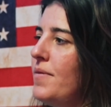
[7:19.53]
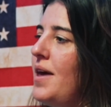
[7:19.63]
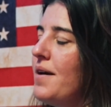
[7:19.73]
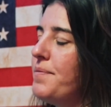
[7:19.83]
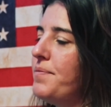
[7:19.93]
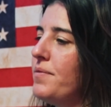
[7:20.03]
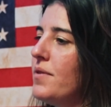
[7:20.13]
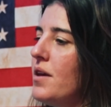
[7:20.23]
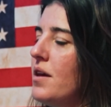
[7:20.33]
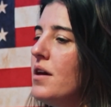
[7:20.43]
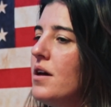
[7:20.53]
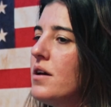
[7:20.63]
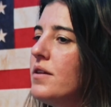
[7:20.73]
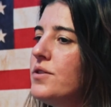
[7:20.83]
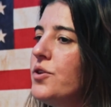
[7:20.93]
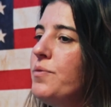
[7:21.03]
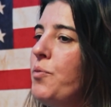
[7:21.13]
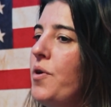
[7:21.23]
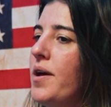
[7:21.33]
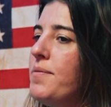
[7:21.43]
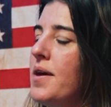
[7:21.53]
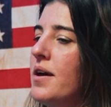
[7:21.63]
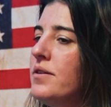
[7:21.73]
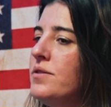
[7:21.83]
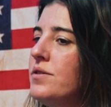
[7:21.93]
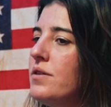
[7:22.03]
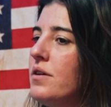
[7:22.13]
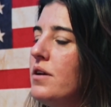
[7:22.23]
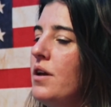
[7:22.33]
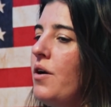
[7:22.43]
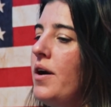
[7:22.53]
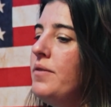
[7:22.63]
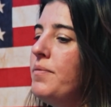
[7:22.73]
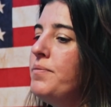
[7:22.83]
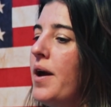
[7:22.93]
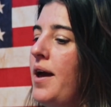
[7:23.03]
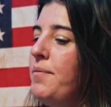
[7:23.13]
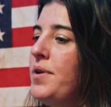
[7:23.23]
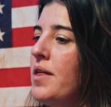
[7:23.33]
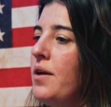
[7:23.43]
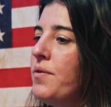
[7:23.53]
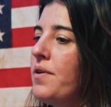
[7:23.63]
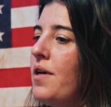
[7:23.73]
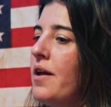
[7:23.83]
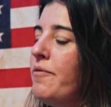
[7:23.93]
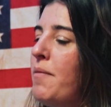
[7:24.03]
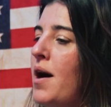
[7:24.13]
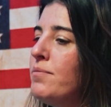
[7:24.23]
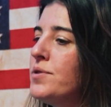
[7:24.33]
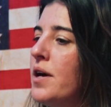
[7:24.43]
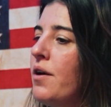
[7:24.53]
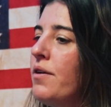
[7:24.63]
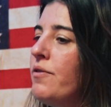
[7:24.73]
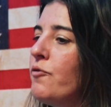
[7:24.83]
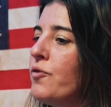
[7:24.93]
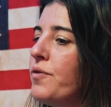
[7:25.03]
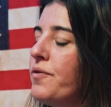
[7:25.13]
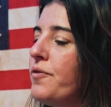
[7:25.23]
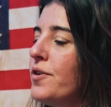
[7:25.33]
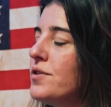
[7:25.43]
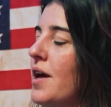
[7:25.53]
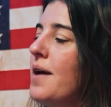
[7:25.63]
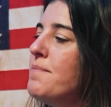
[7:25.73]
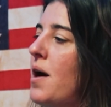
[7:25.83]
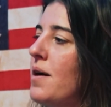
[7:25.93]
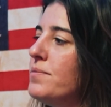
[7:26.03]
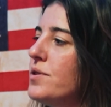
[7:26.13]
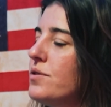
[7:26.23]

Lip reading: Yeah, that's a good point, because you know I am dealing with a lot of moms that are the first time moms.